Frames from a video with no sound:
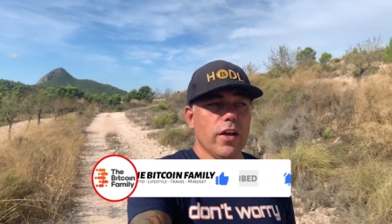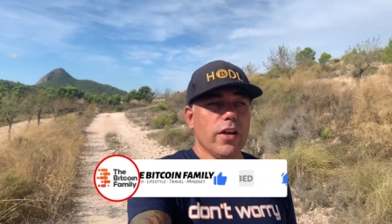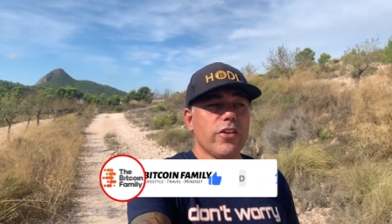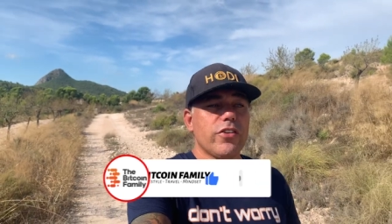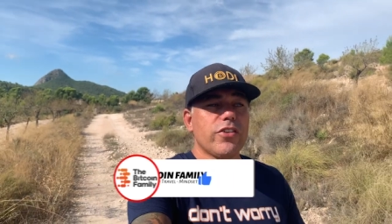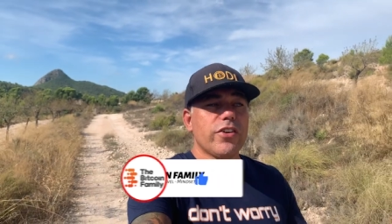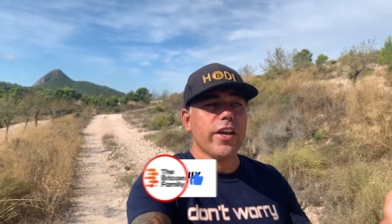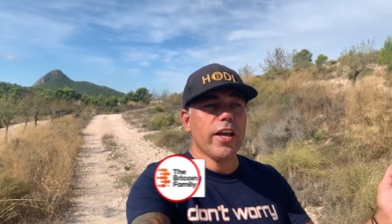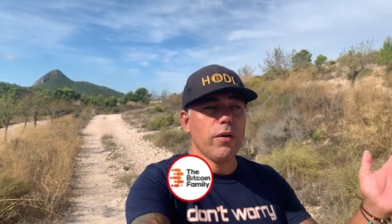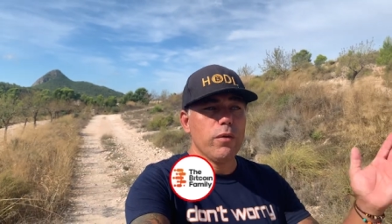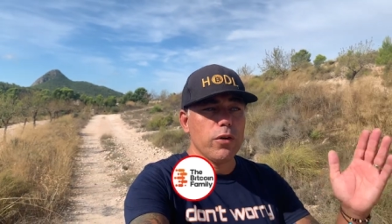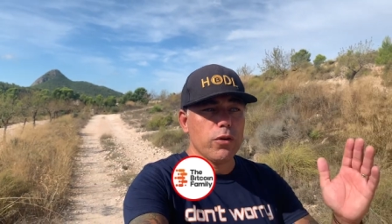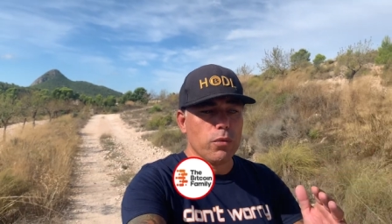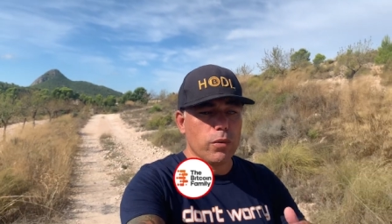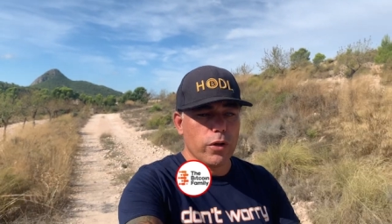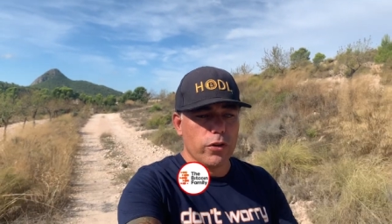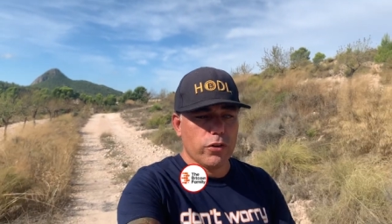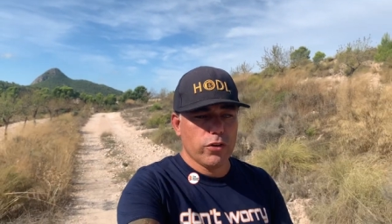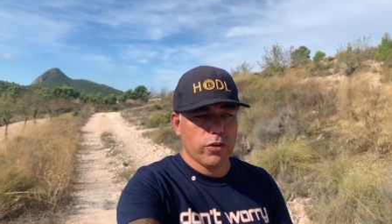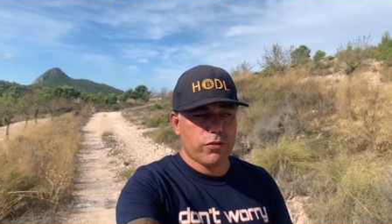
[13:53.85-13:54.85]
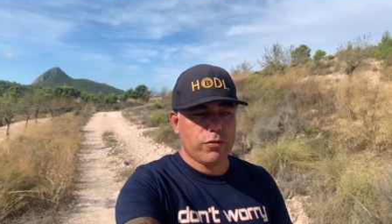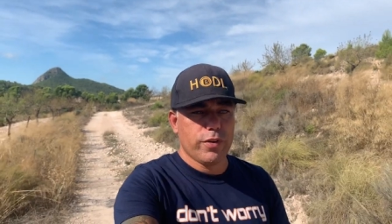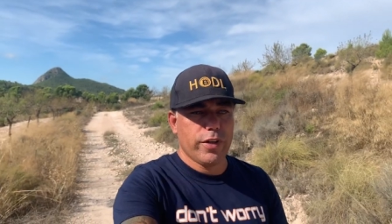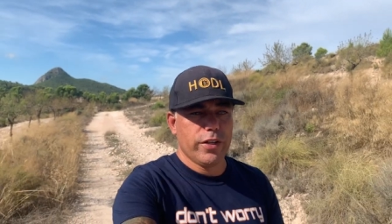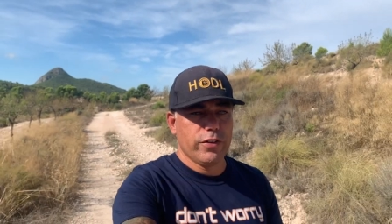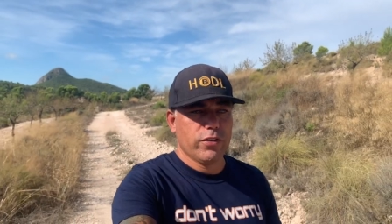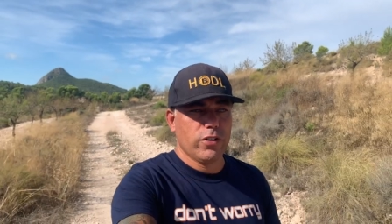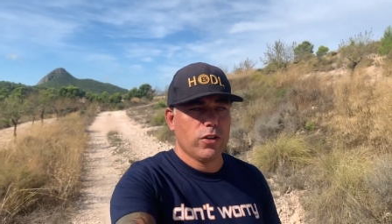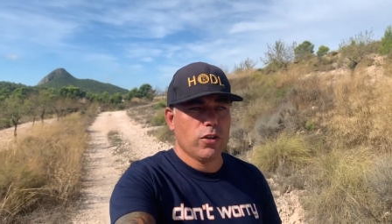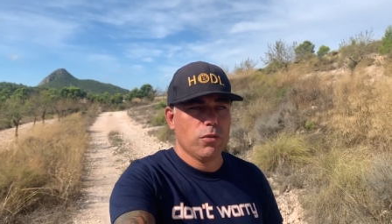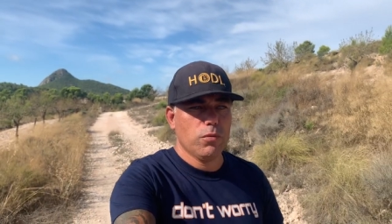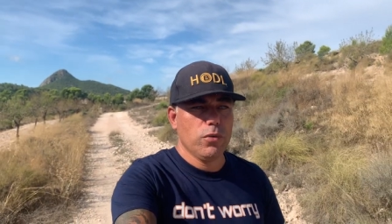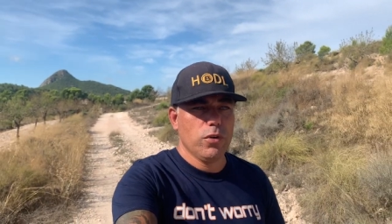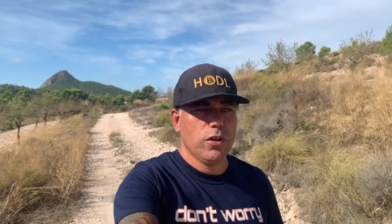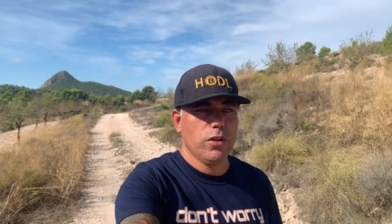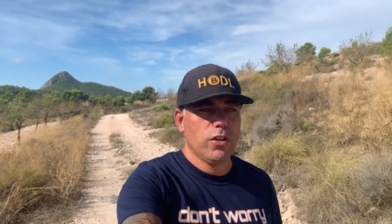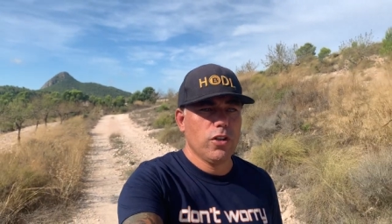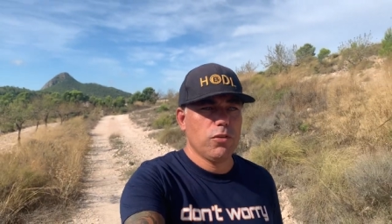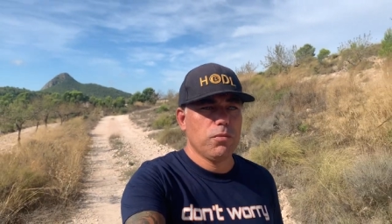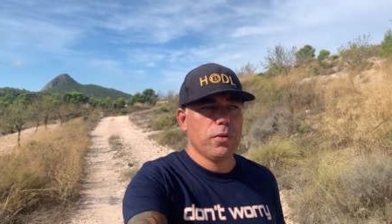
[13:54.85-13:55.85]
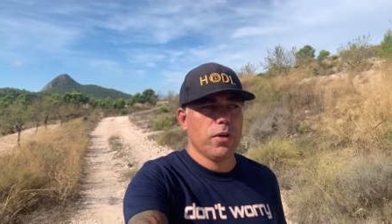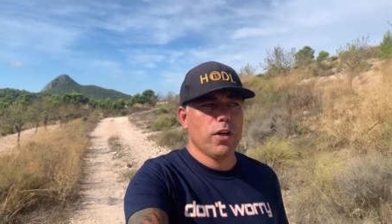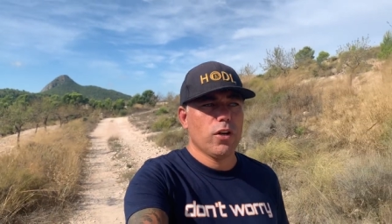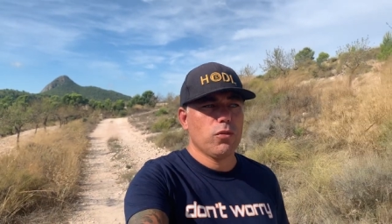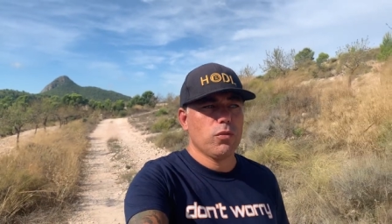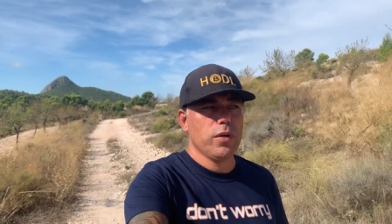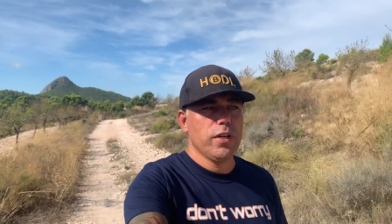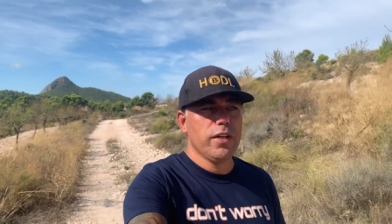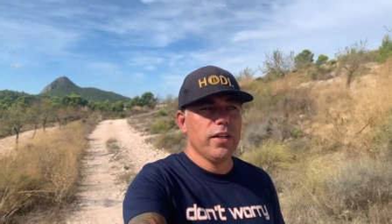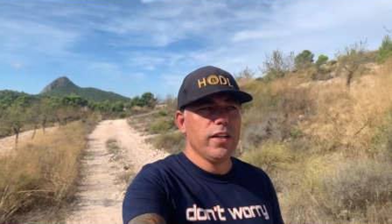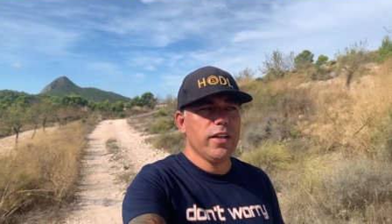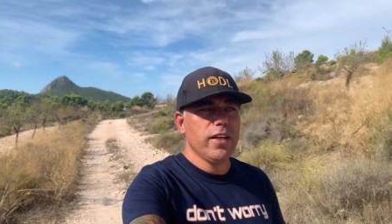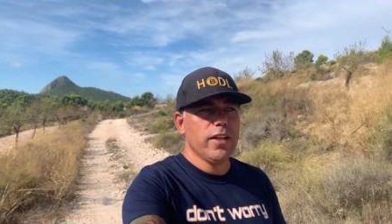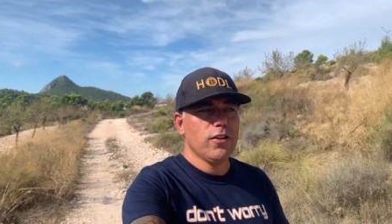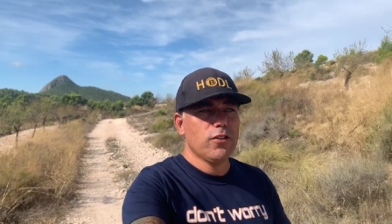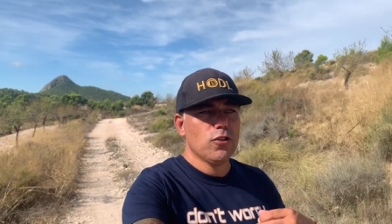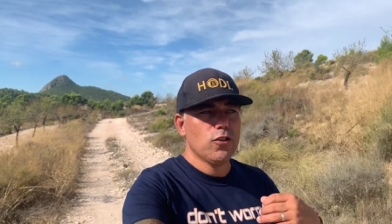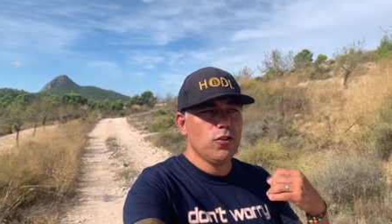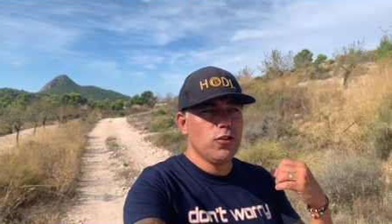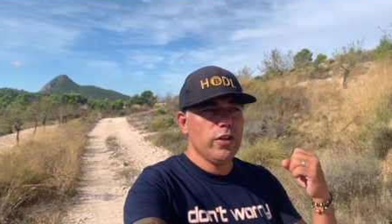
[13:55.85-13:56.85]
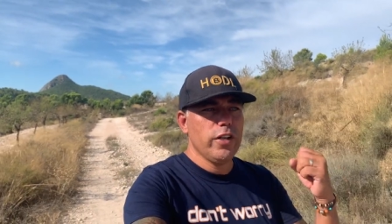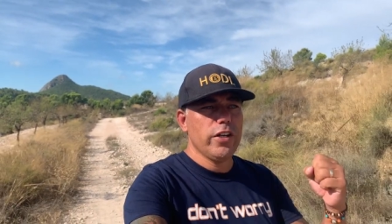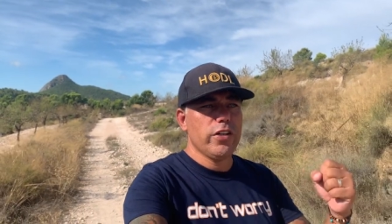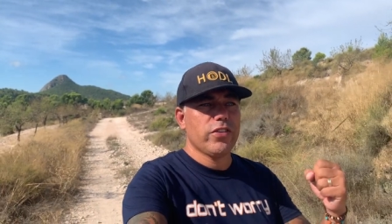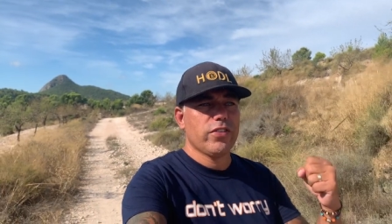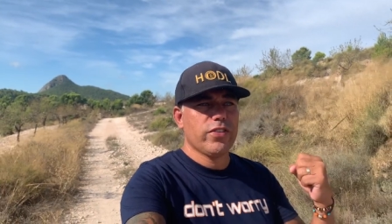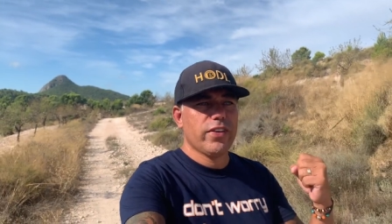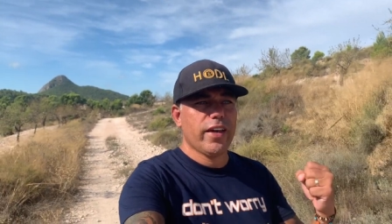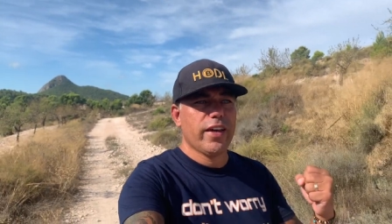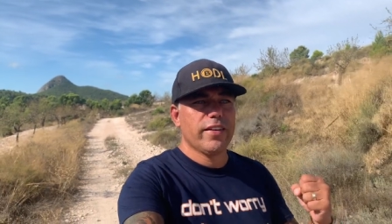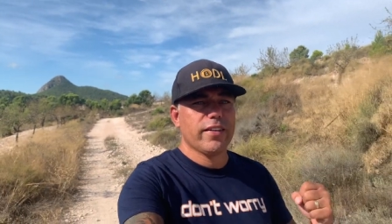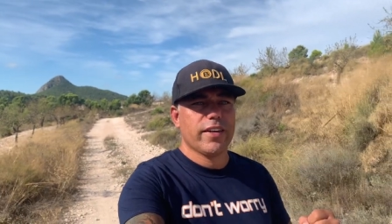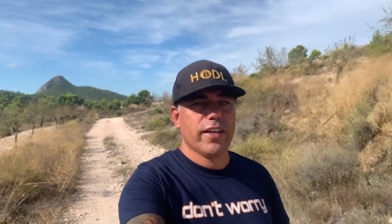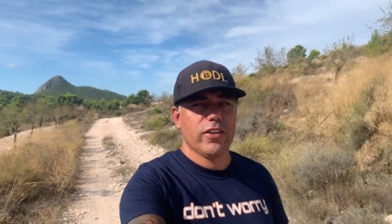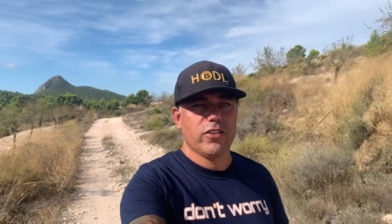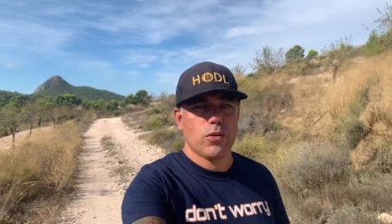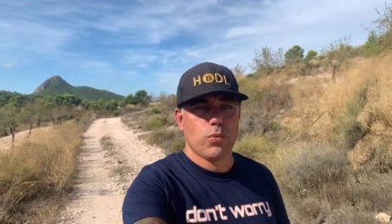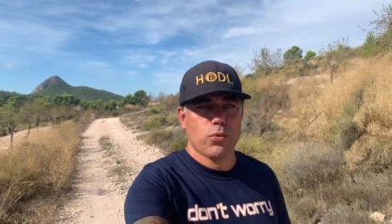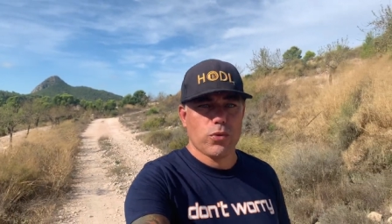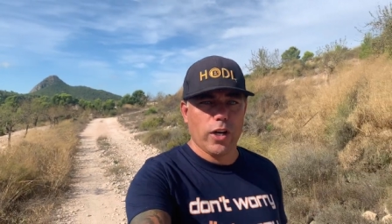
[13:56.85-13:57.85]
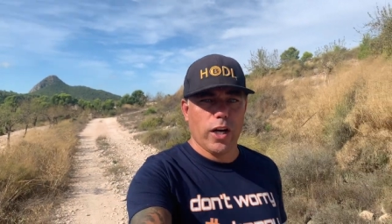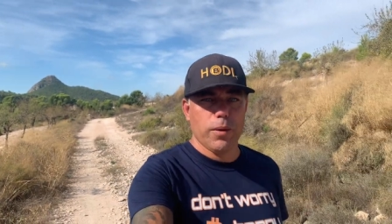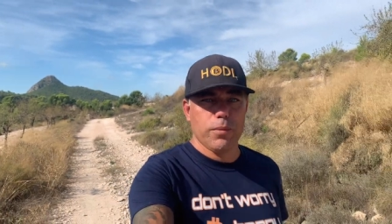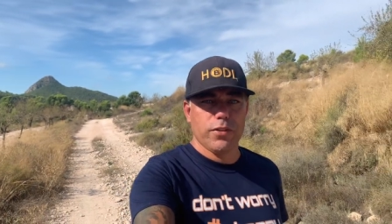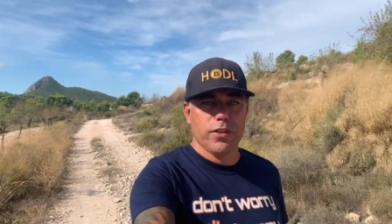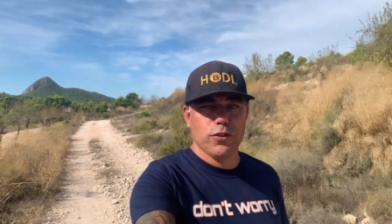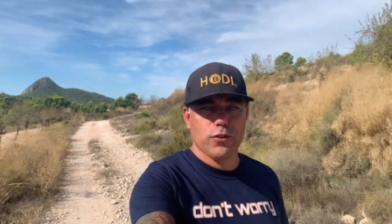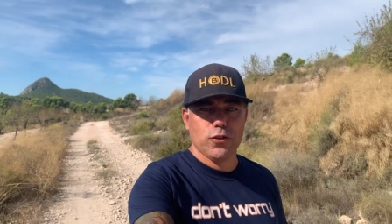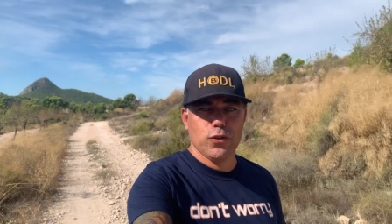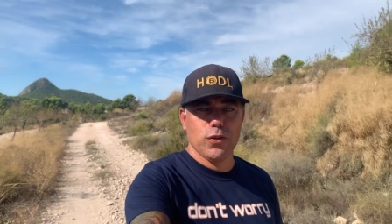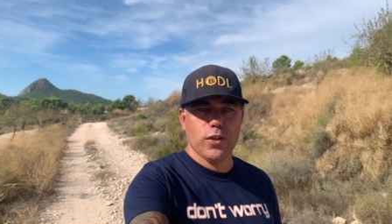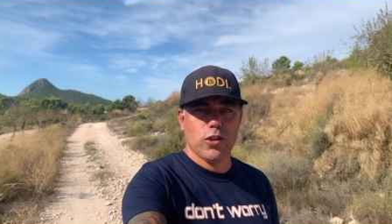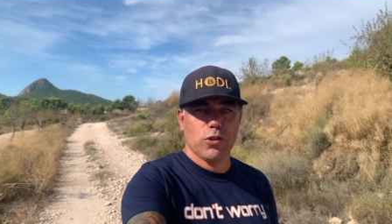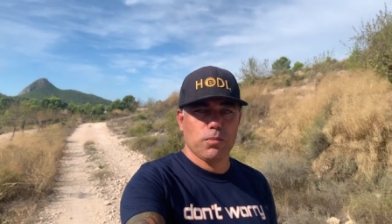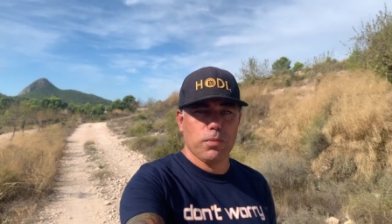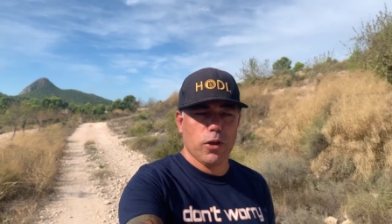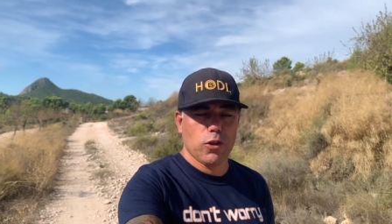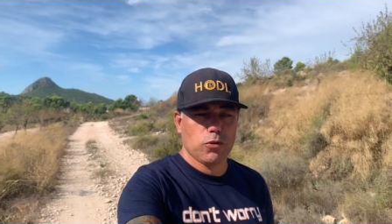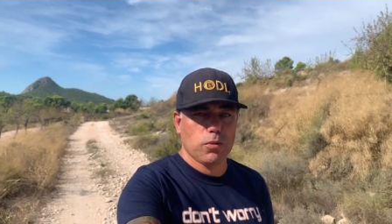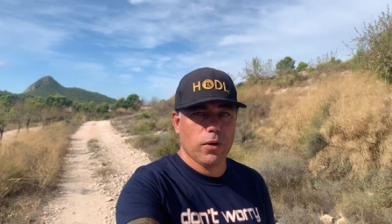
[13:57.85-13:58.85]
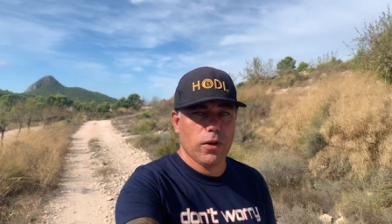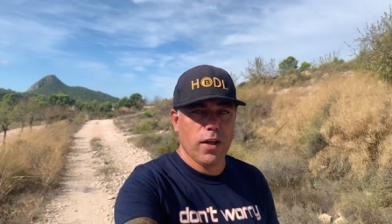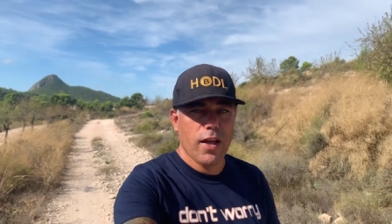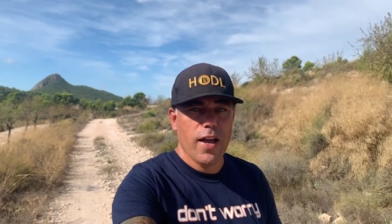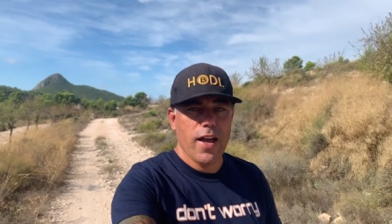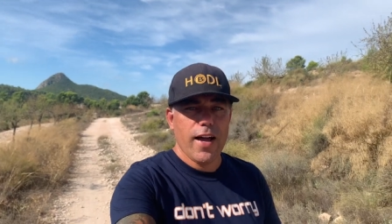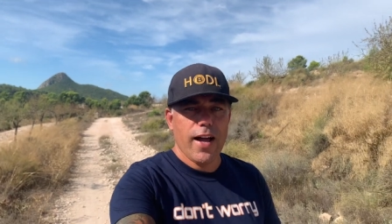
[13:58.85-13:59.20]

share it with your friends and communities because we need to reach 10k subscribers as soon as possible.